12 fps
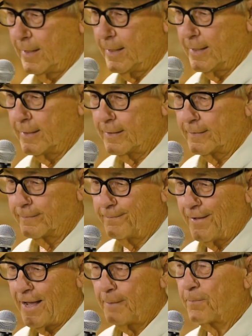
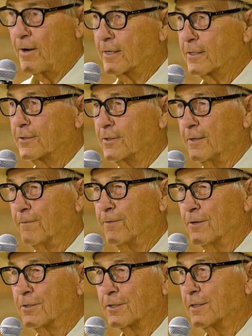High Pockets, the
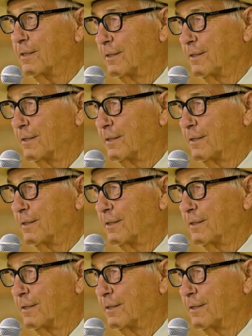first